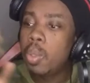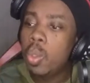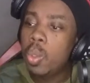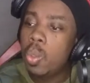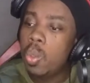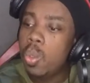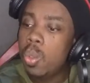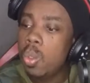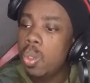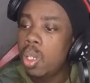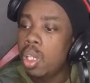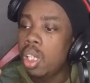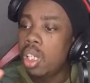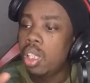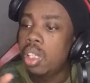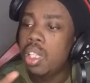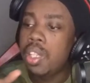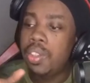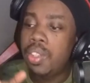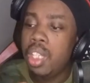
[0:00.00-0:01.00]
who
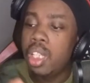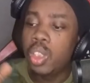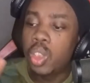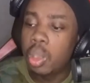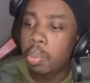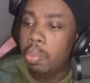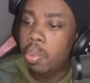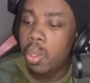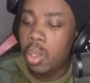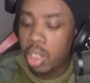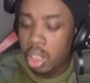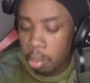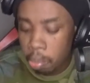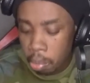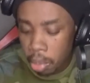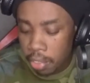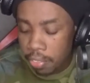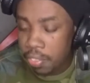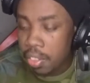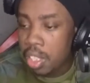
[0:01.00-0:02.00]
you think supposed to
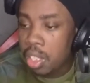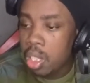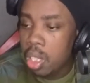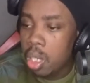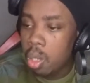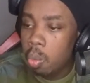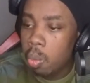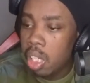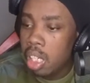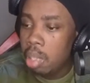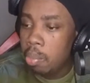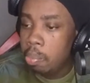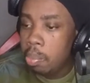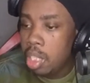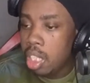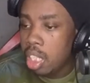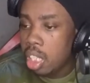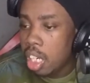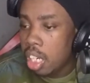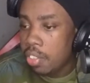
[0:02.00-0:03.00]
be for your
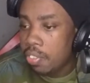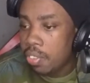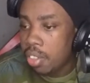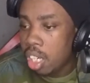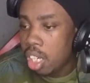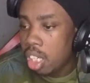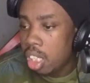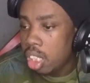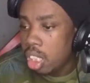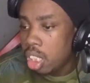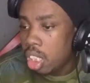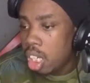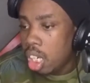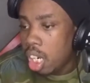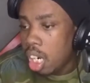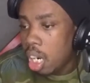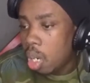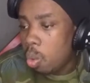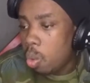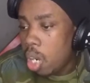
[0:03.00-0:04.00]
well-being or
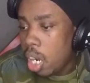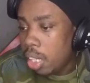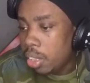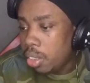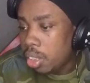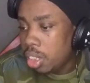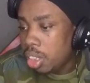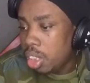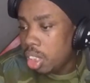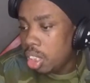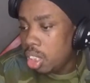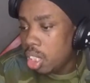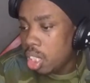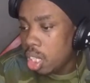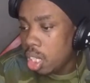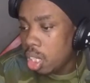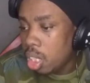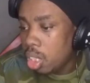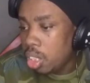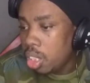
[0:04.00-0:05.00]
want to see
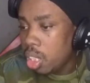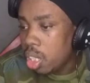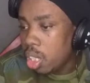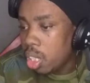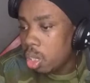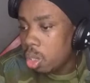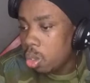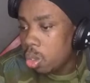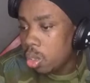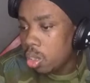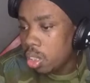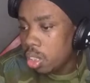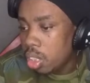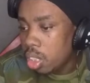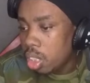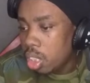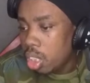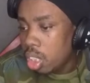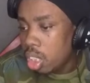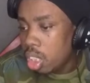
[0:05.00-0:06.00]
your good,
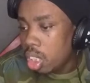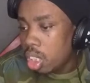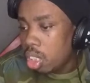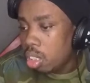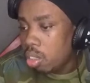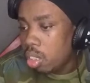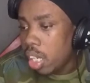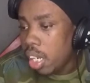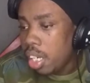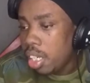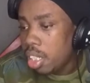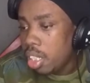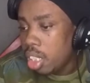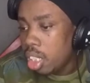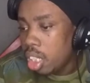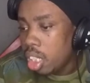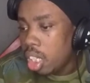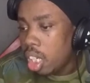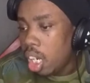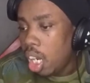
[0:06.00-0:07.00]
right?
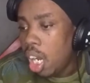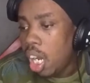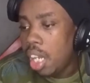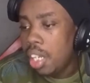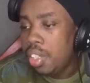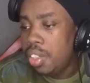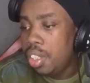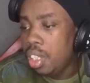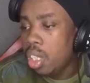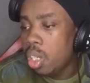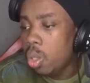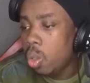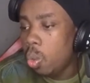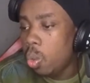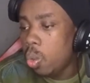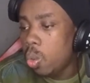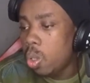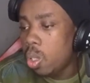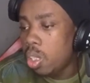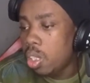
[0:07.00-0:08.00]
At their
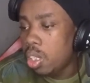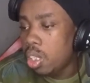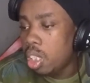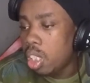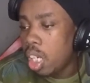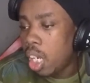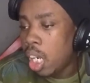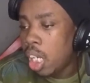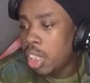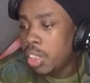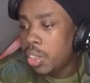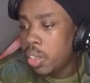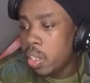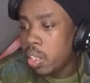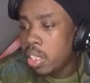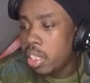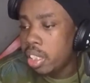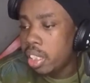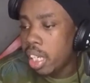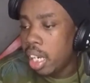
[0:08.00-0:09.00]
own
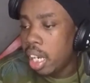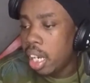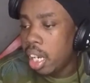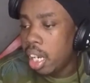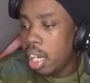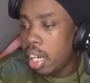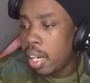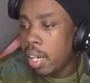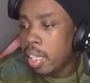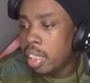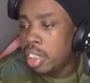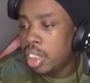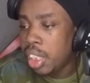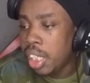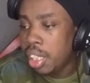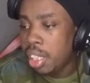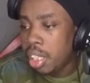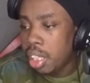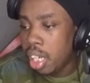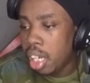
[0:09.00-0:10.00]
alternate
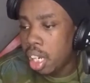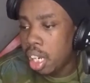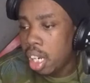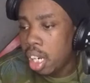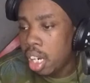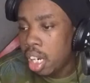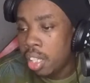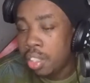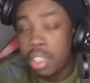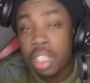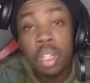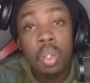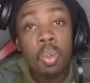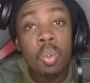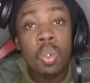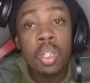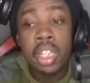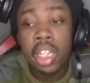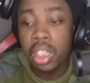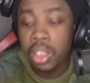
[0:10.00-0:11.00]
agenda, their
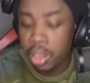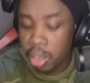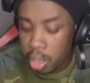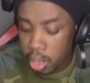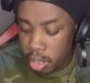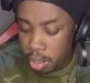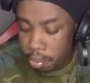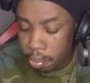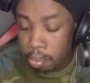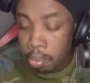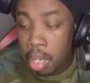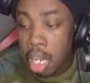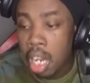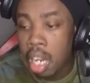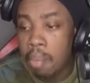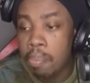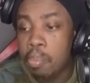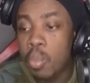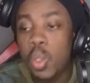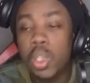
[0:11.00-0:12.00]
own alternate
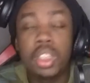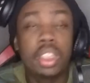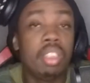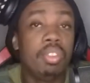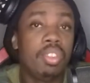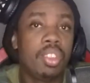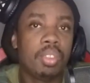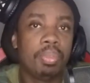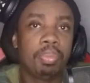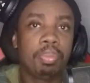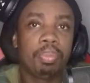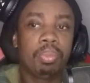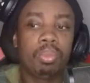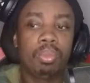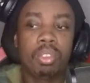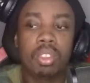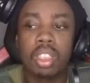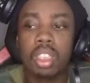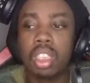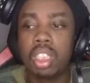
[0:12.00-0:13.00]
motives,
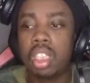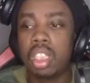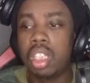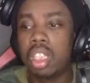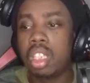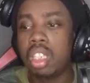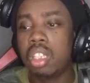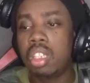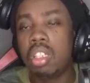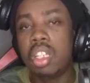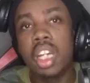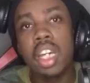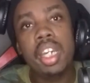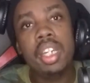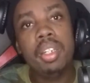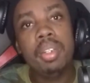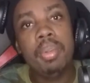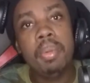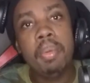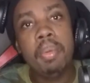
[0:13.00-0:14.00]
right?